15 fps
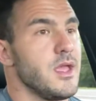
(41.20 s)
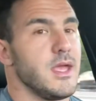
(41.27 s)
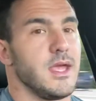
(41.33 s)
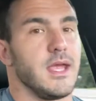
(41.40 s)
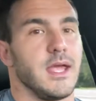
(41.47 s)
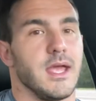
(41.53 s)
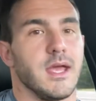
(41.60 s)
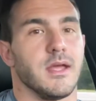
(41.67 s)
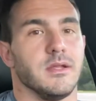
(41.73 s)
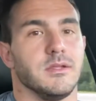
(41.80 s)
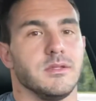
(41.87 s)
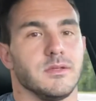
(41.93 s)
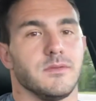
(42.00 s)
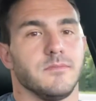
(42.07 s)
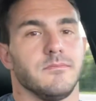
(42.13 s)

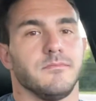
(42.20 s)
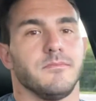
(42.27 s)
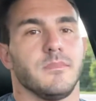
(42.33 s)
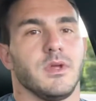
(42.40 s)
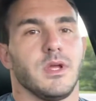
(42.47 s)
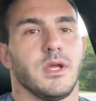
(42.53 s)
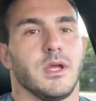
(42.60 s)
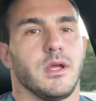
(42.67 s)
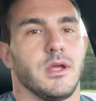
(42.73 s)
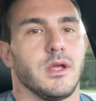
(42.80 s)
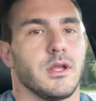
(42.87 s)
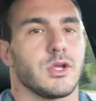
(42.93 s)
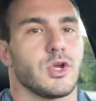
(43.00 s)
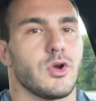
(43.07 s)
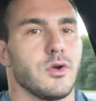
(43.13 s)
And
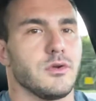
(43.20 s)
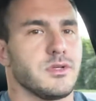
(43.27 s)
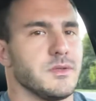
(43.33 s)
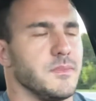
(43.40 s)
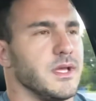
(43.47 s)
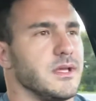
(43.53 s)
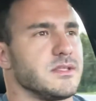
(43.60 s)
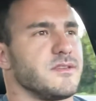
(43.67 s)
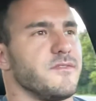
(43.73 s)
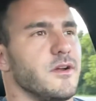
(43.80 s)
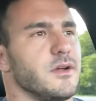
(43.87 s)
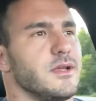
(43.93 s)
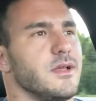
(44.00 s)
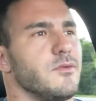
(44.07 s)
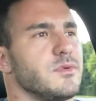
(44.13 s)
it occurred to me, it's a
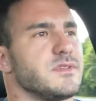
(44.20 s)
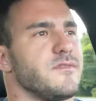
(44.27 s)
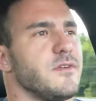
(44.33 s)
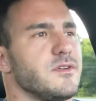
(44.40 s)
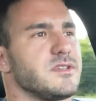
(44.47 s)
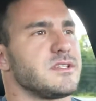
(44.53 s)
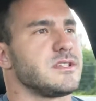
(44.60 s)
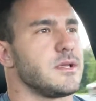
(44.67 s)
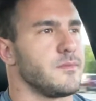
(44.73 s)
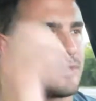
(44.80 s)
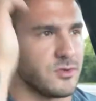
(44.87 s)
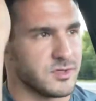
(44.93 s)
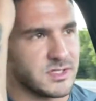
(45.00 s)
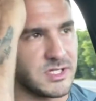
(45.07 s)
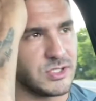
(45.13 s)
very it was a very
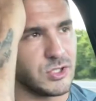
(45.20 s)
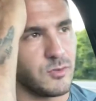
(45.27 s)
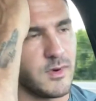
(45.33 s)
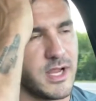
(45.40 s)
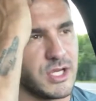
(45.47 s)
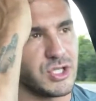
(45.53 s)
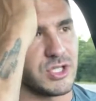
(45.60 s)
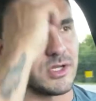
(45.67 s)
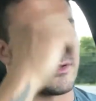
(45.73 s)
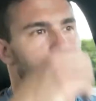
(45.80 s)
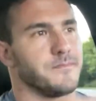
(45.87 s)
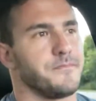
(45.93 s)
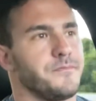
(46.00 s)
similar situation